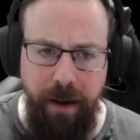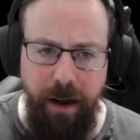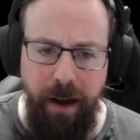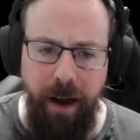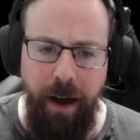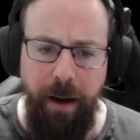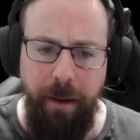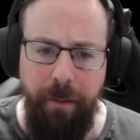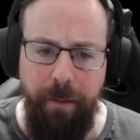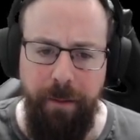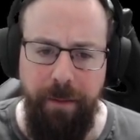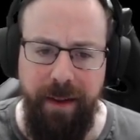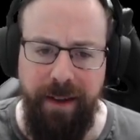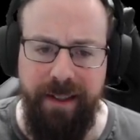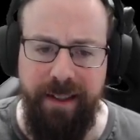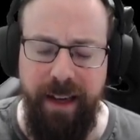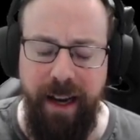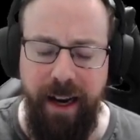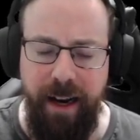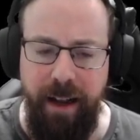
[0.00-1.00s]
The
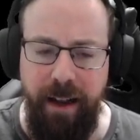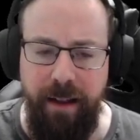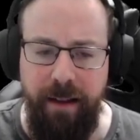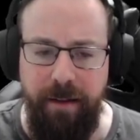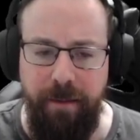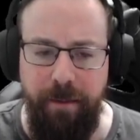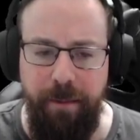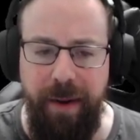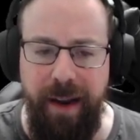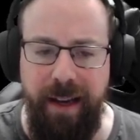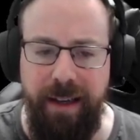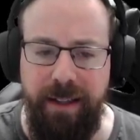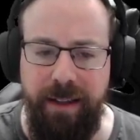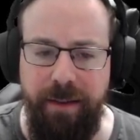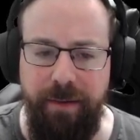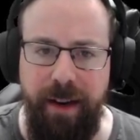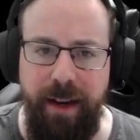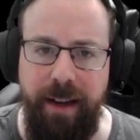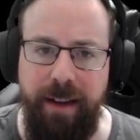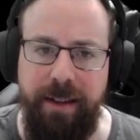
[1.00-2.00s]
second piece
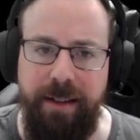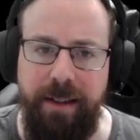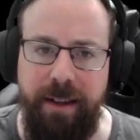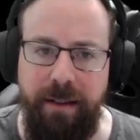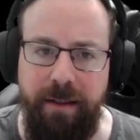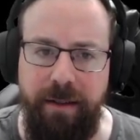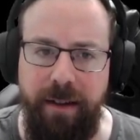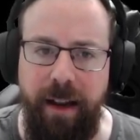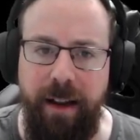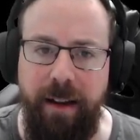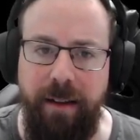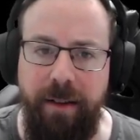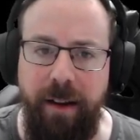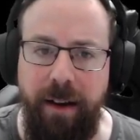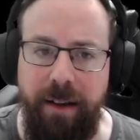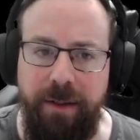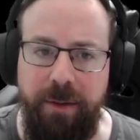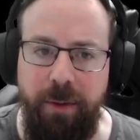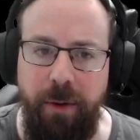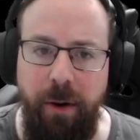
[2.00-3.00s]
of it is it
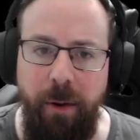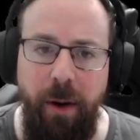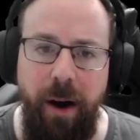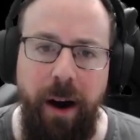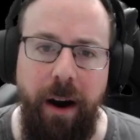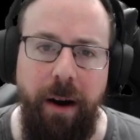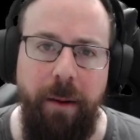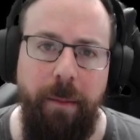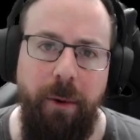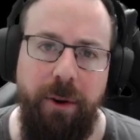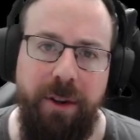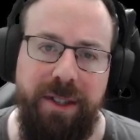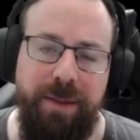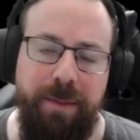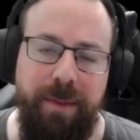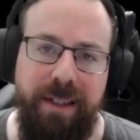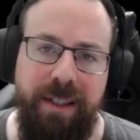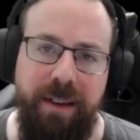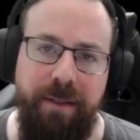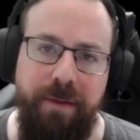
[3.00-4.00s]
does require more
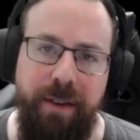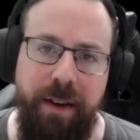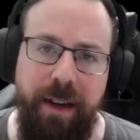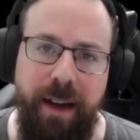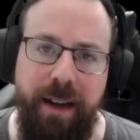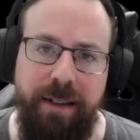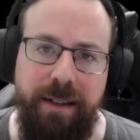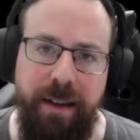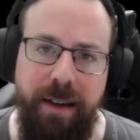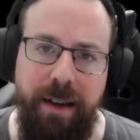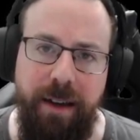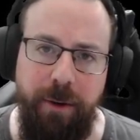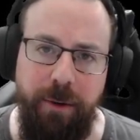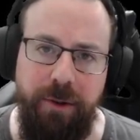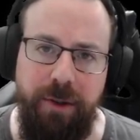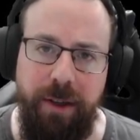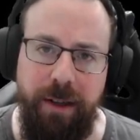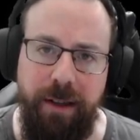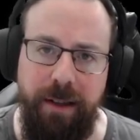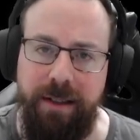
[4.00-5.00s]
specific
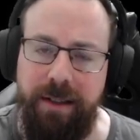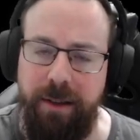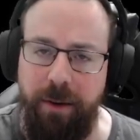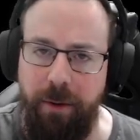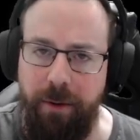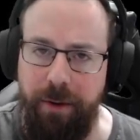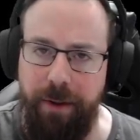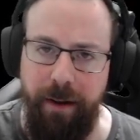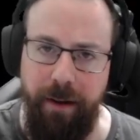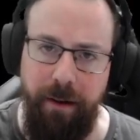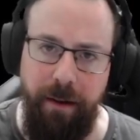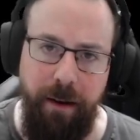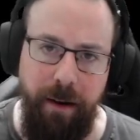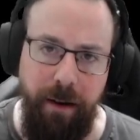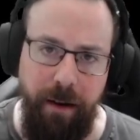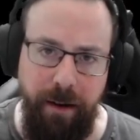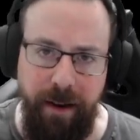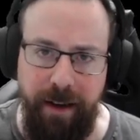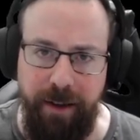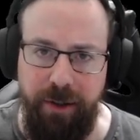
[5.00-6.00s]
execution. So the
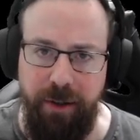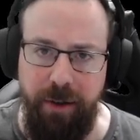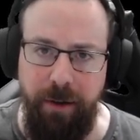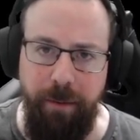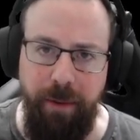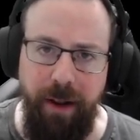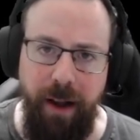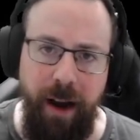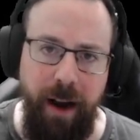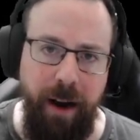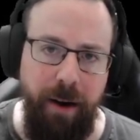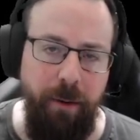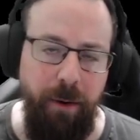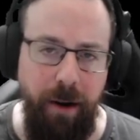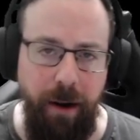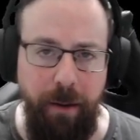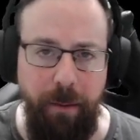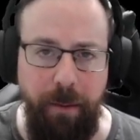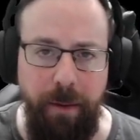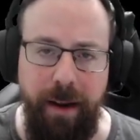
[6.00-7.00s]
initial block
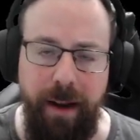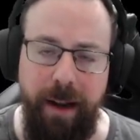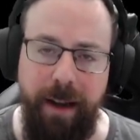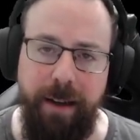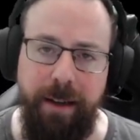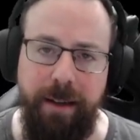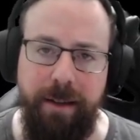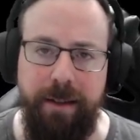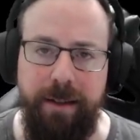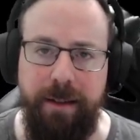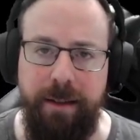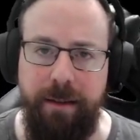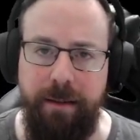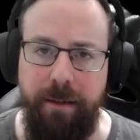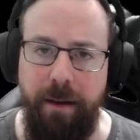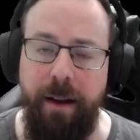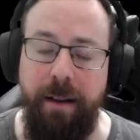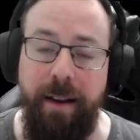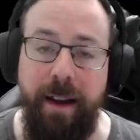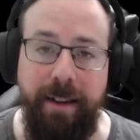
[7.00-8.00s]
rub is
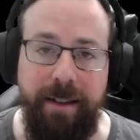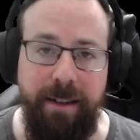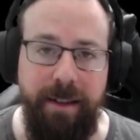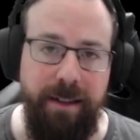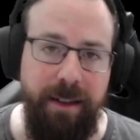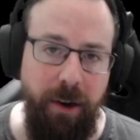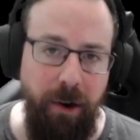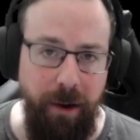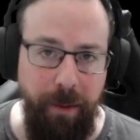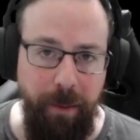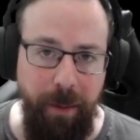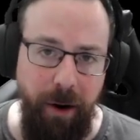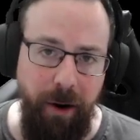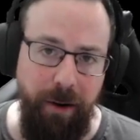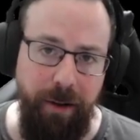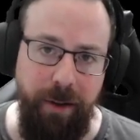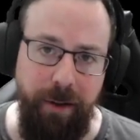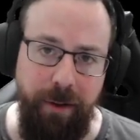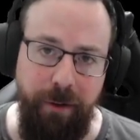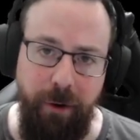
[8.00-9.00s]
a necessary
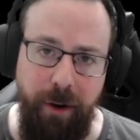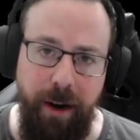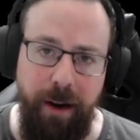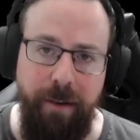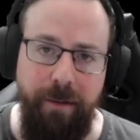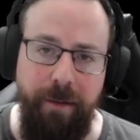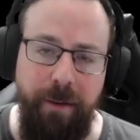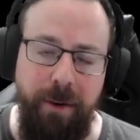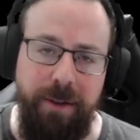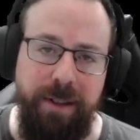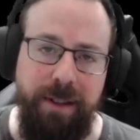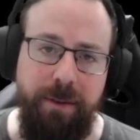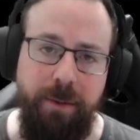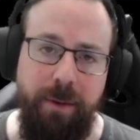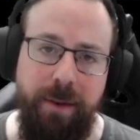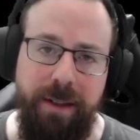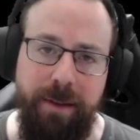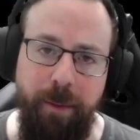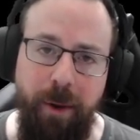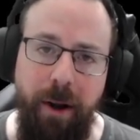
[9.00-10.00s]
part of the trick versus
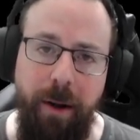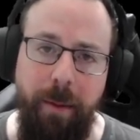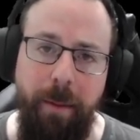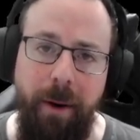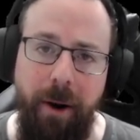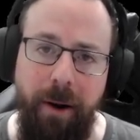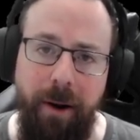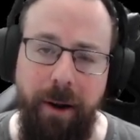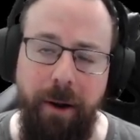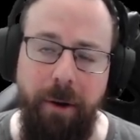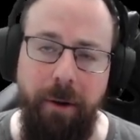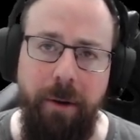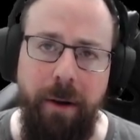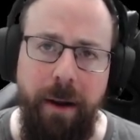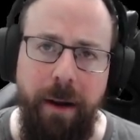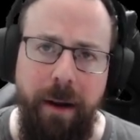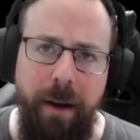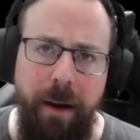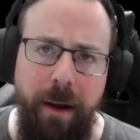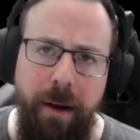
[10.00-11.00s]
with Small Mario.
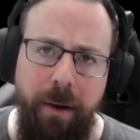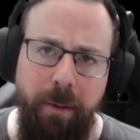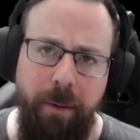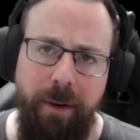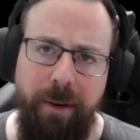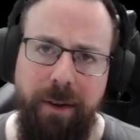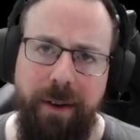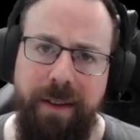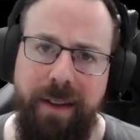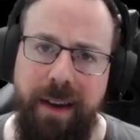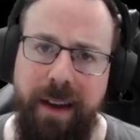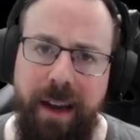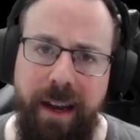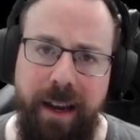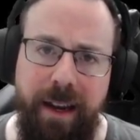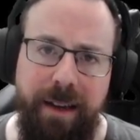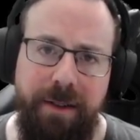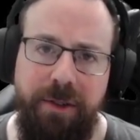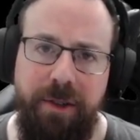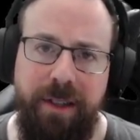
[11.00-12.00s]
Really, the
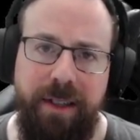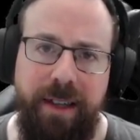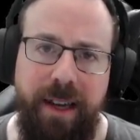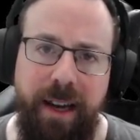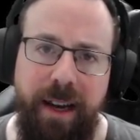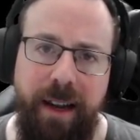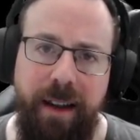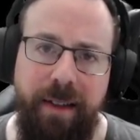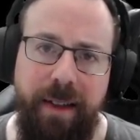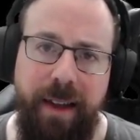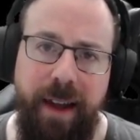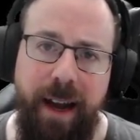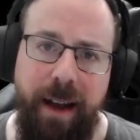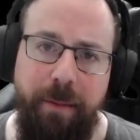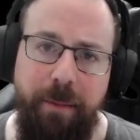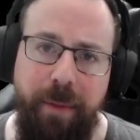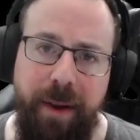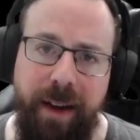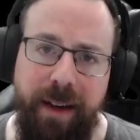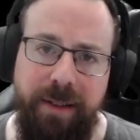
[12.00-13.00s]
key is just hitting
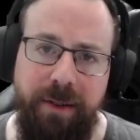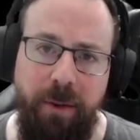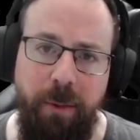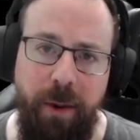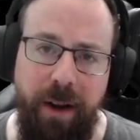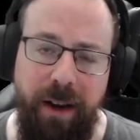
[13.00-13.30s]
that pixel